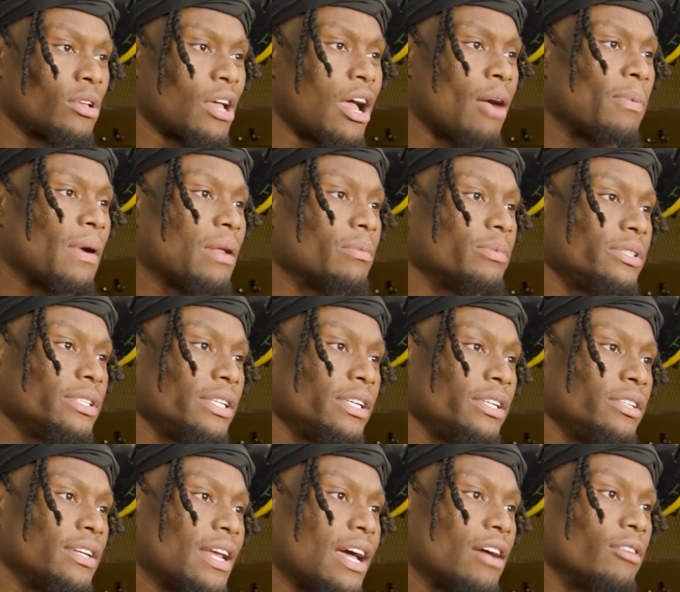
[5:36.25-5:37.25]
I'll probably say
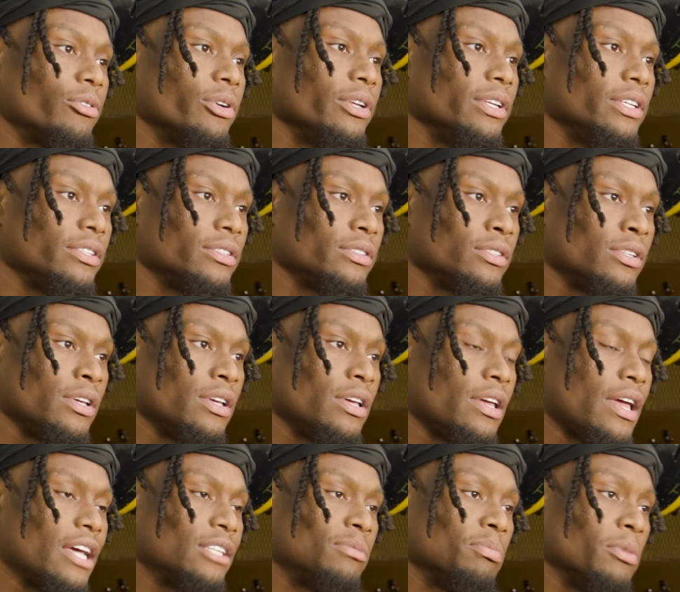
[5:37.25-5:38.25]
not really
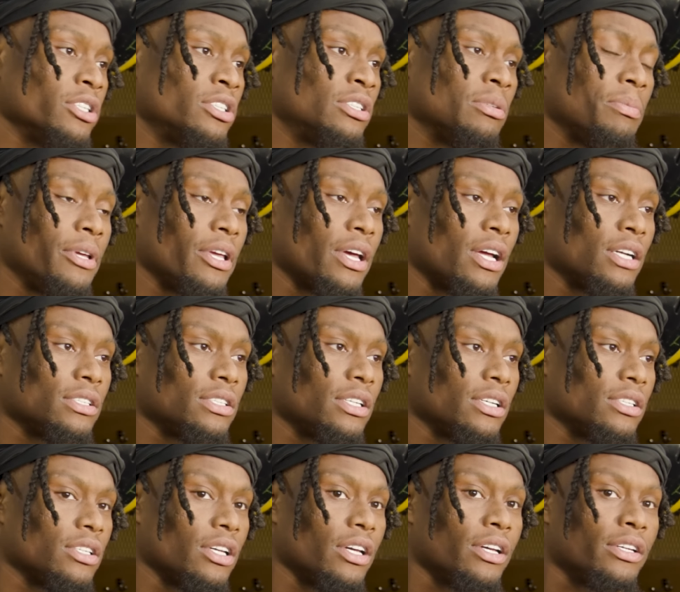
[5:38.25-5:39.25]
as much, to be honest,
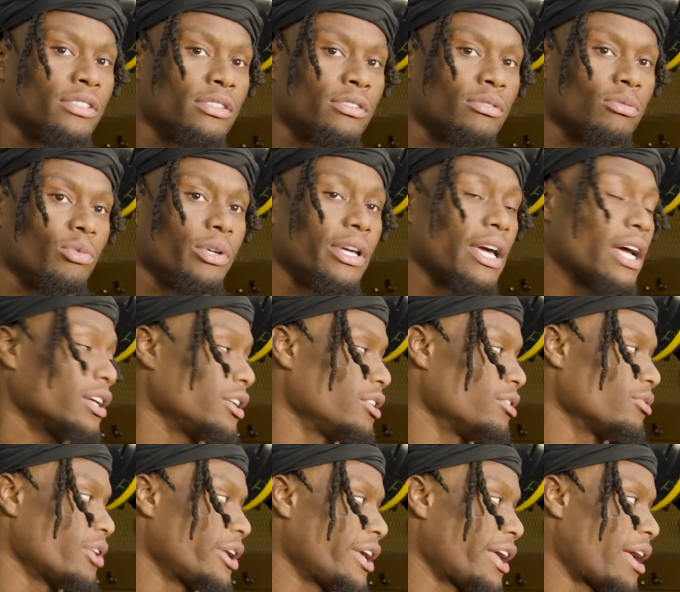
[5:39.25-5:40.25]
because us, we got a
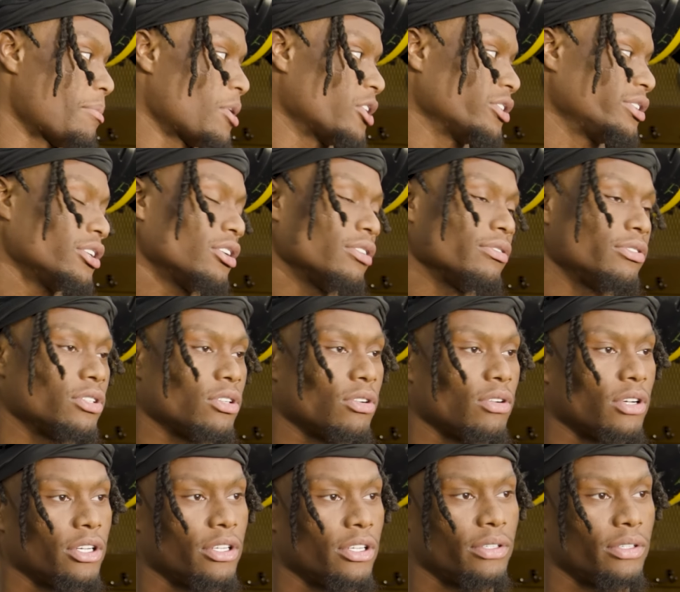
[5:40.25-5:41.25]
good running game ourselves. So,
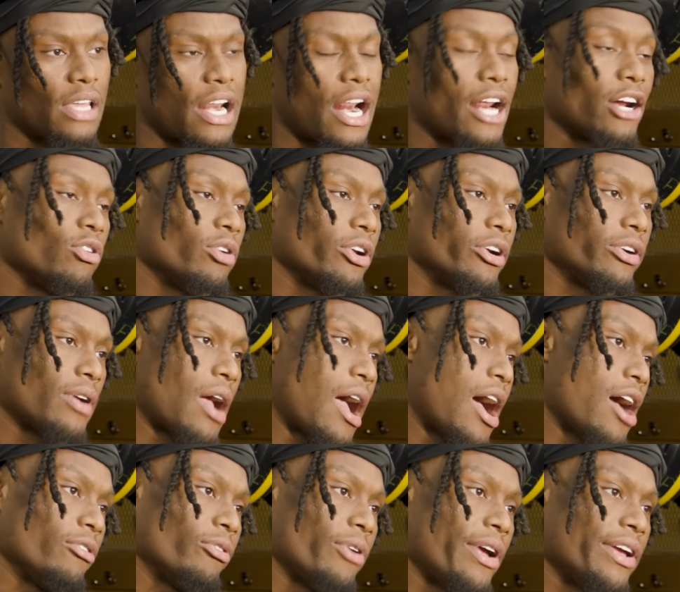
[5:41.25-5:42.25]
and I know they're
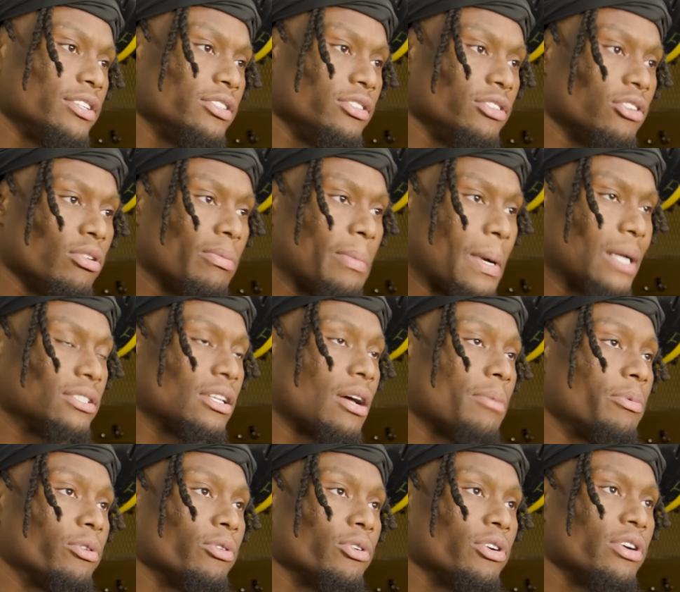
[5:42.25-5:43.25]
high ranked, you know, by
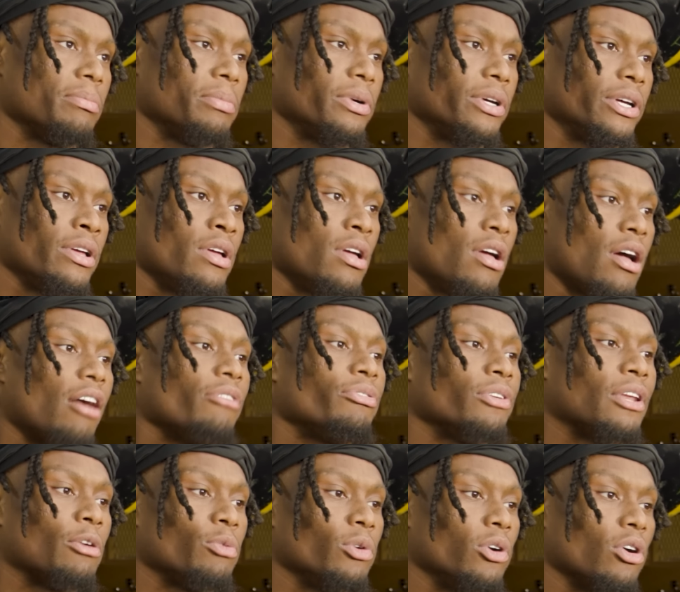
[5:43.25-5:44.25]
stop and run, but I
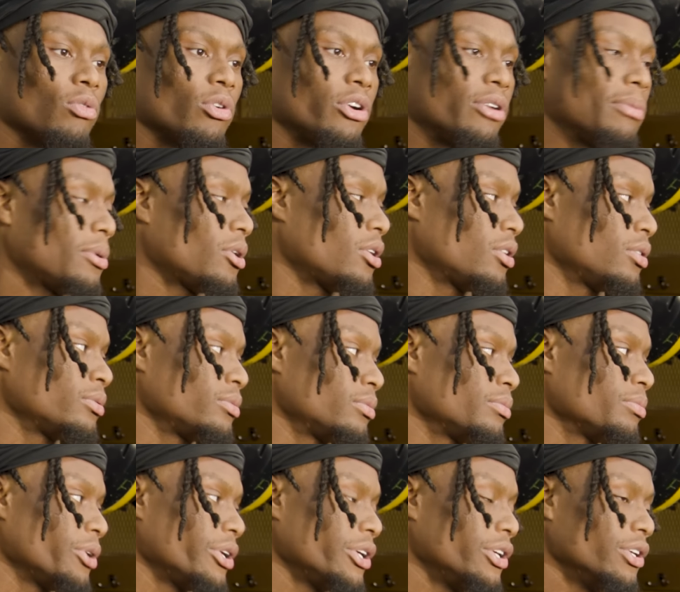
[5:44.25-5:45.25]
feel like we're going to run the ball
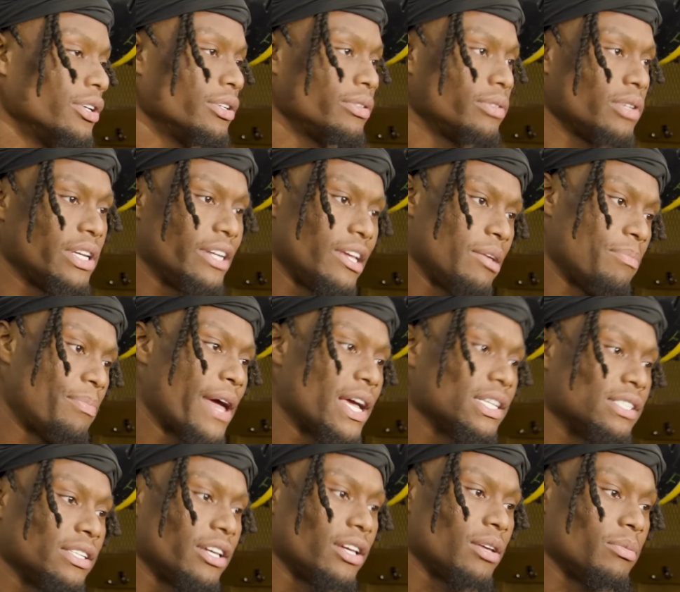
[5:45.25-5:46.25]
pretty good. And then
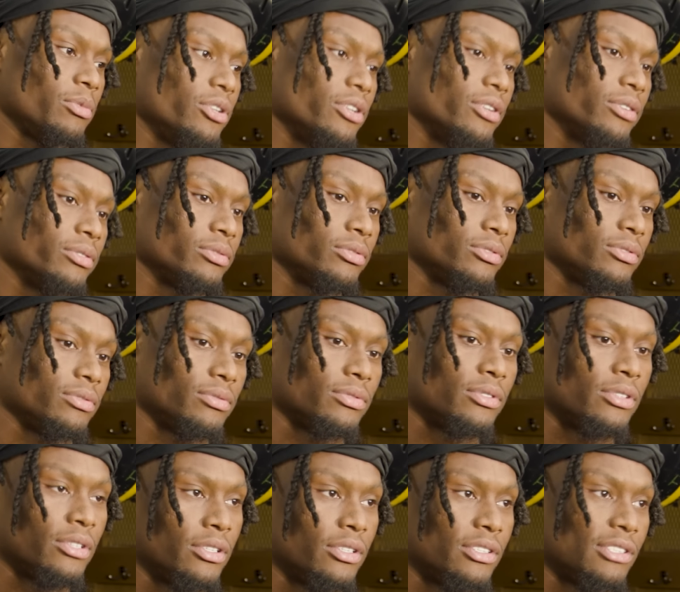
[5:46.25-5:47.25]
passing game, you know,
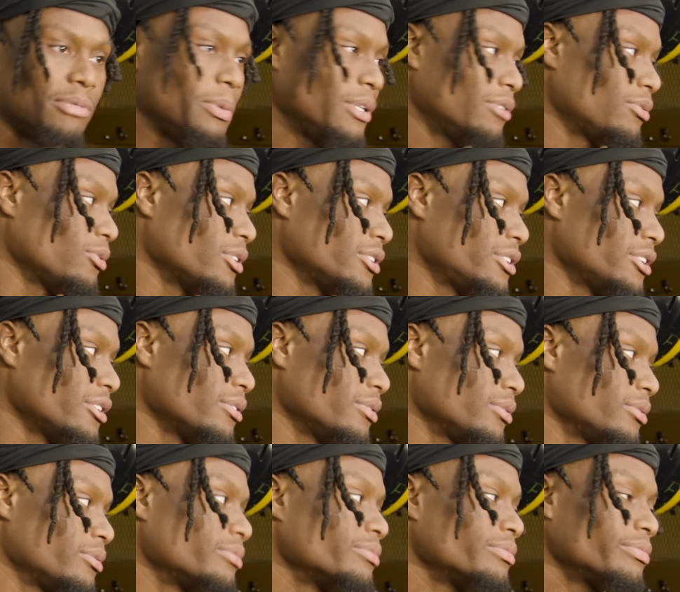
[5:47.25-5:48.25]
speak for itself.
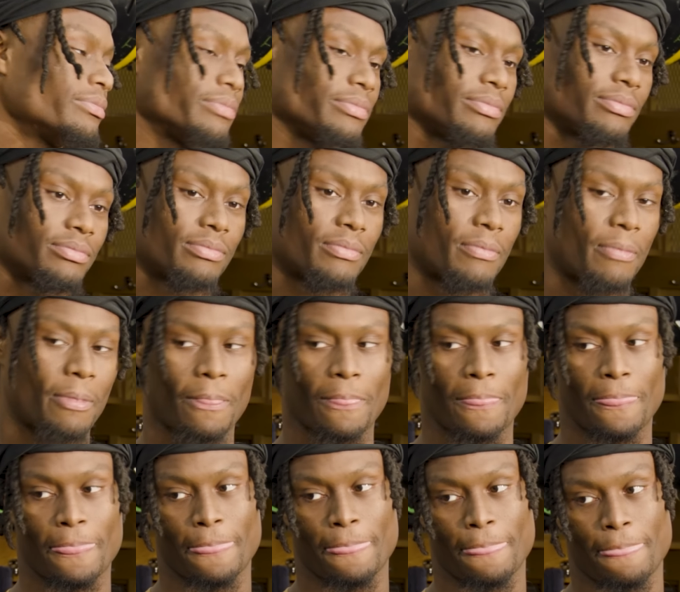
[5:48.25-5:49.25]
Georgia's
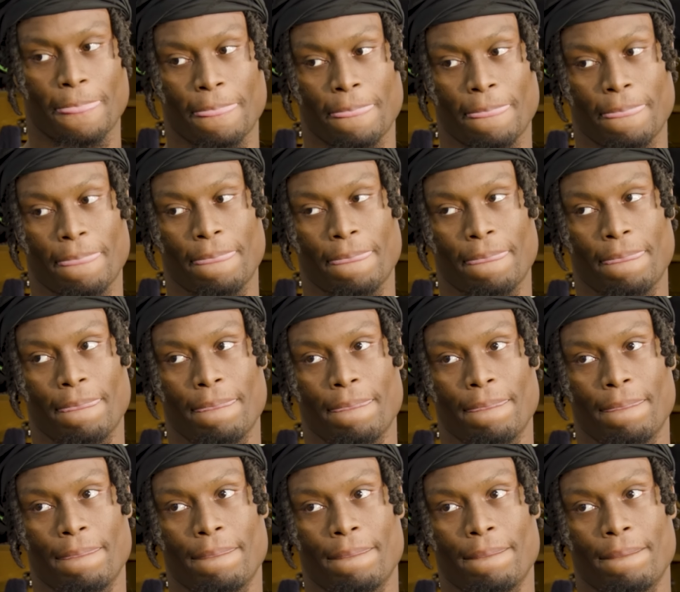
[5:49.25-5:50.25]
offense has really been
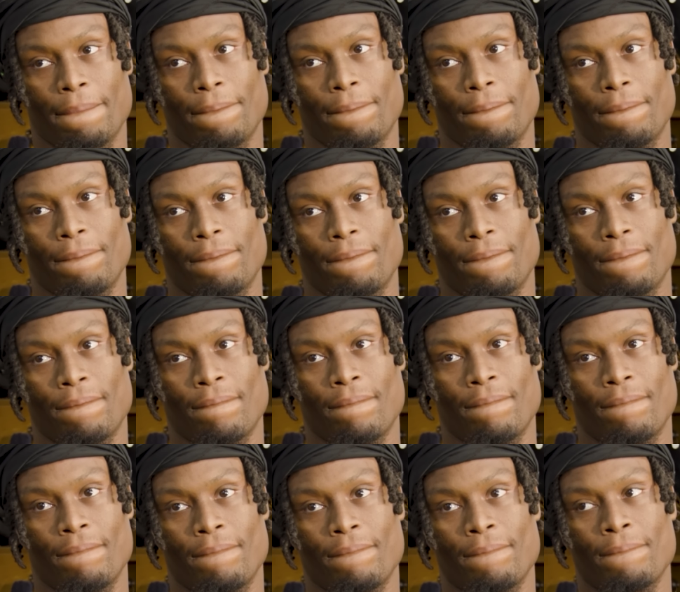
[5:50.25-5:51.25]
clicking the last 4 weeks.
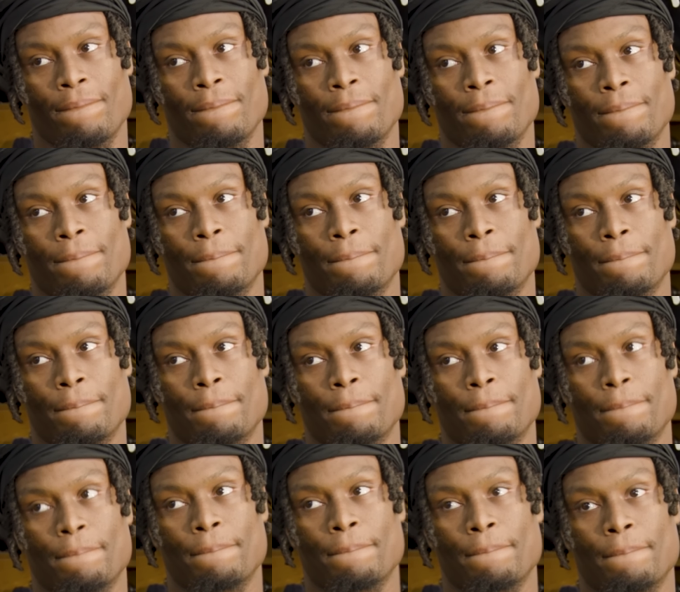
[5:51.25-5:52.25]
You know, how does that
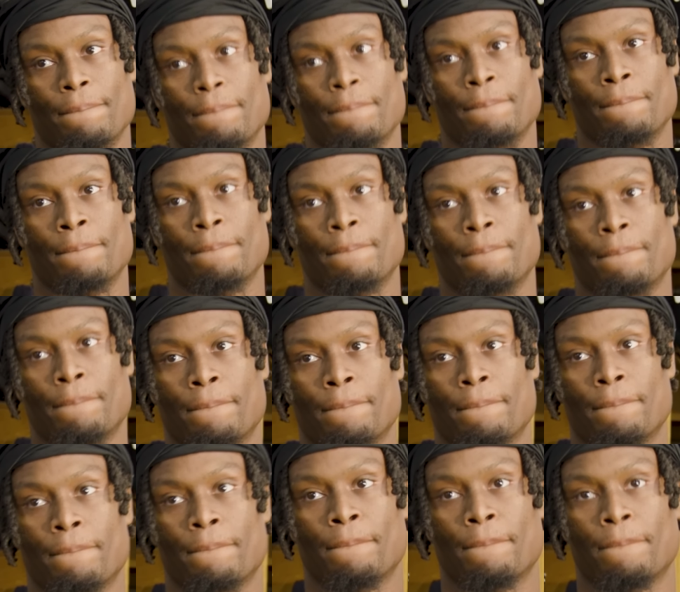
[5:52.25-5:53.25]
feel for you, like that
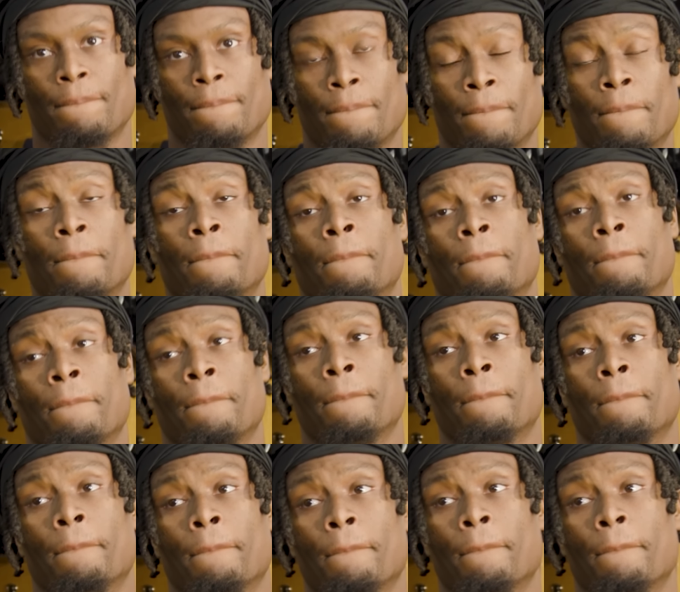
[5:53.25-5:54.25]
is kind of